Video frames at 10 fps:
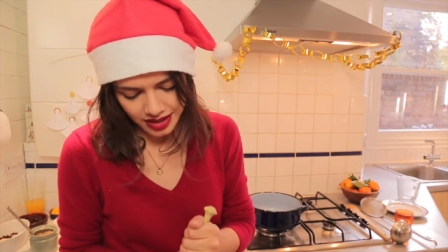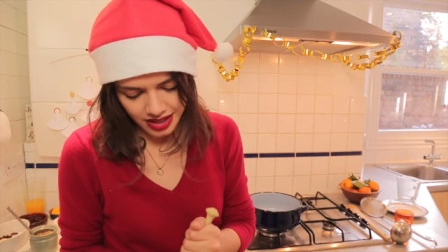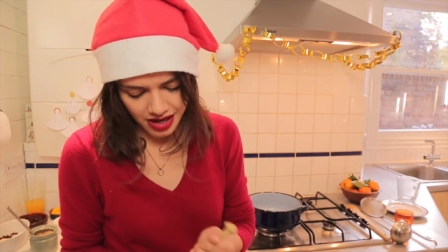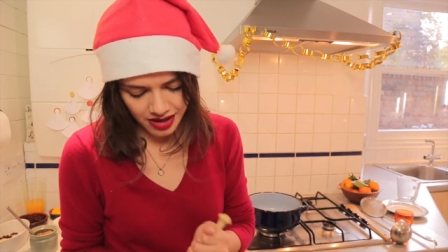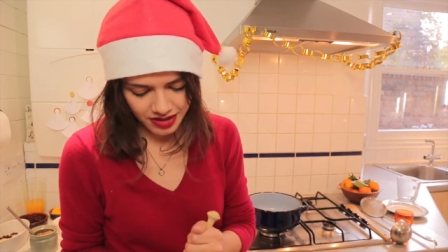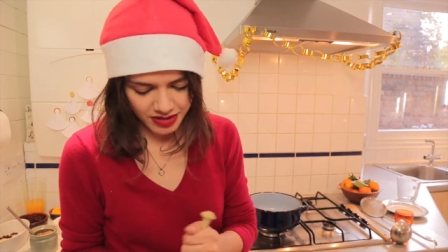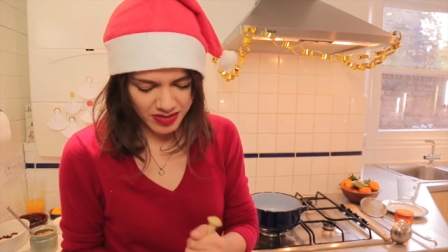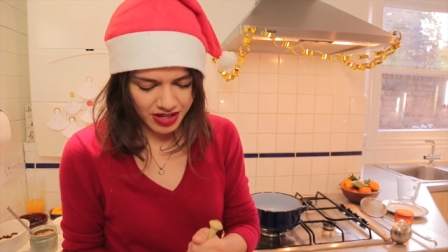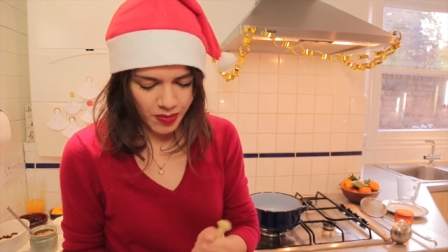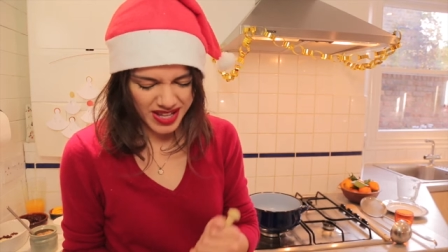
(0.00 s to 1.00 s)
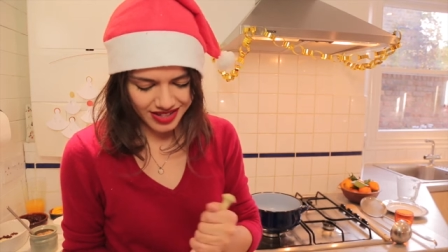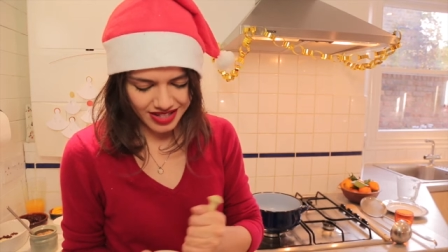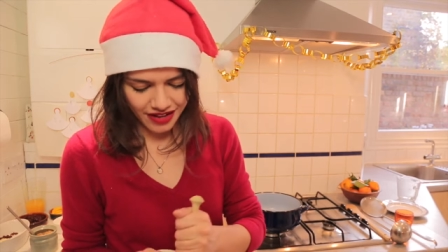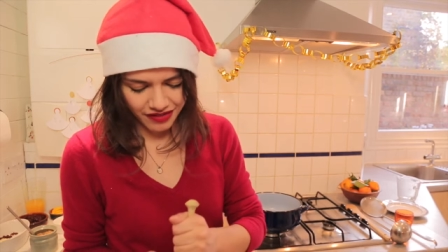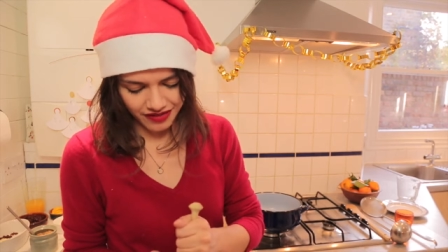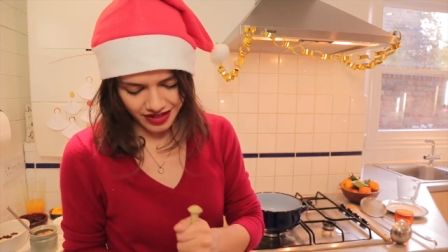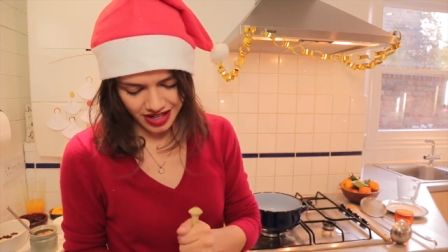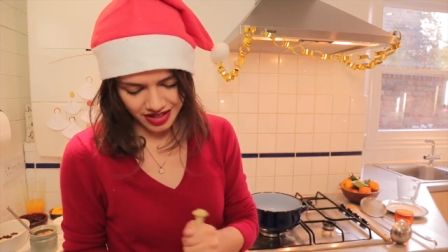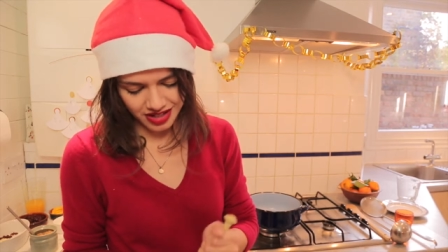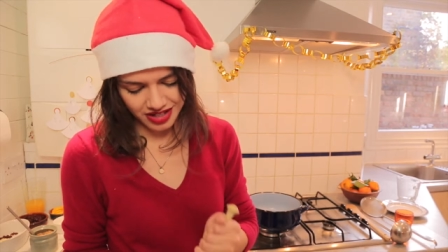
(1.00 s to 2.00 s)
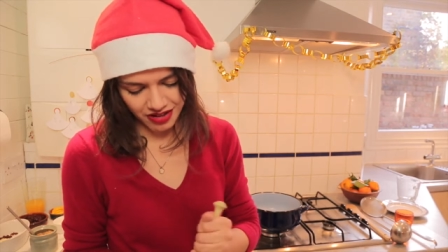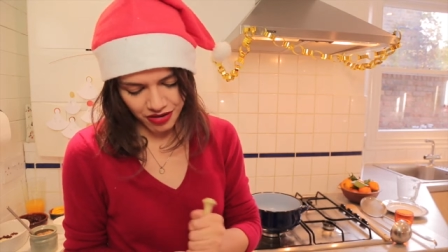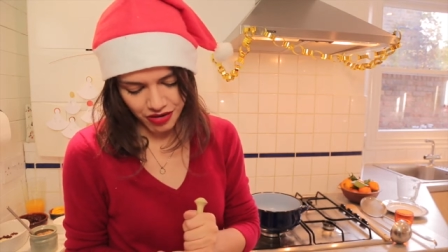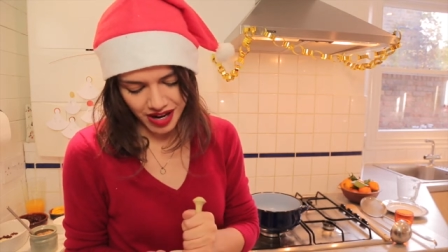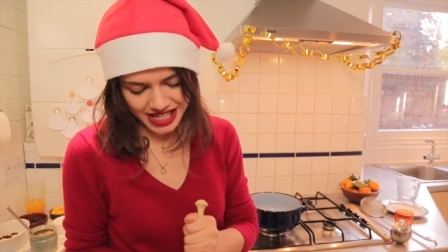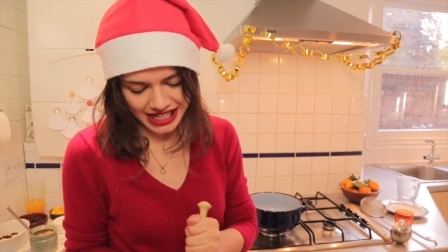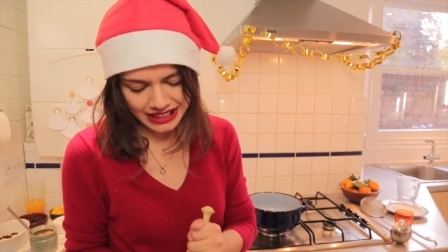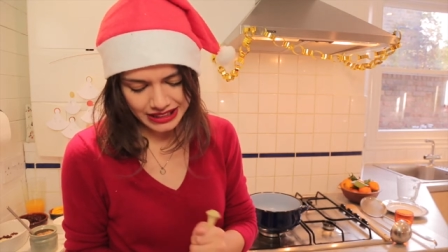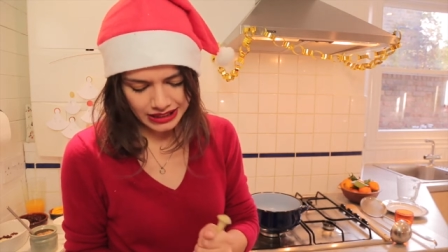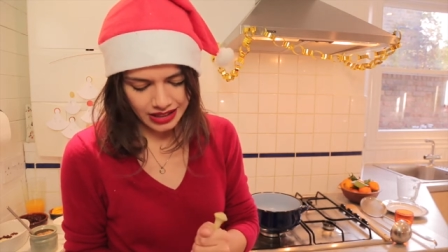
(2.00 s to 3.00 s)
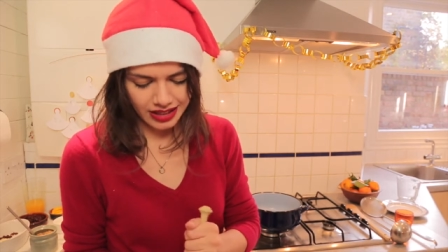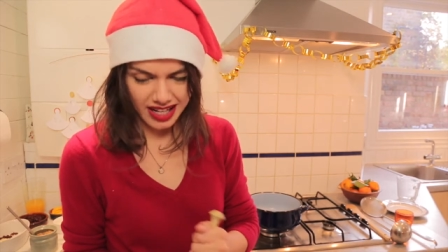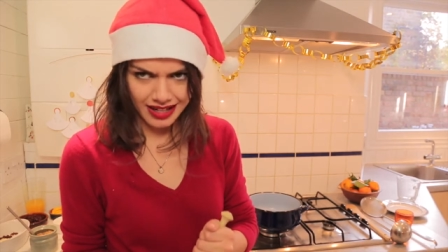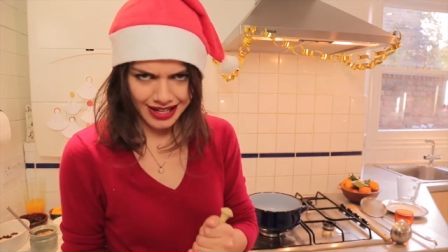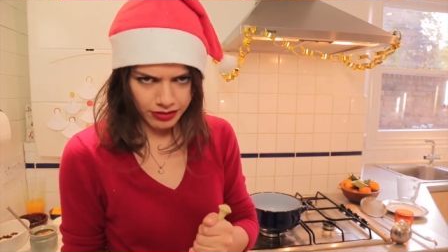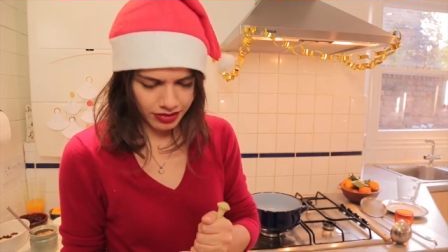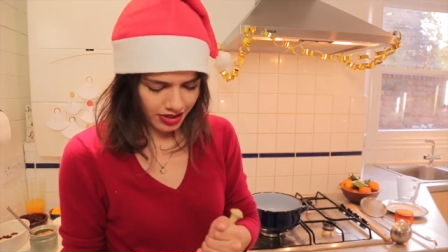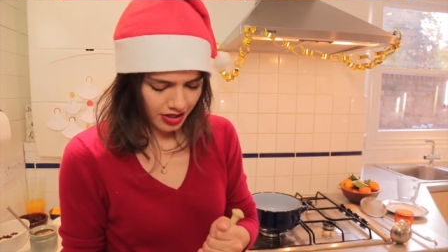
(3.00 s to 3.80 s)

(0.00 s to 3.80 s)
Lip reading: So sometimes they're a bit stiff and not cracking, like now.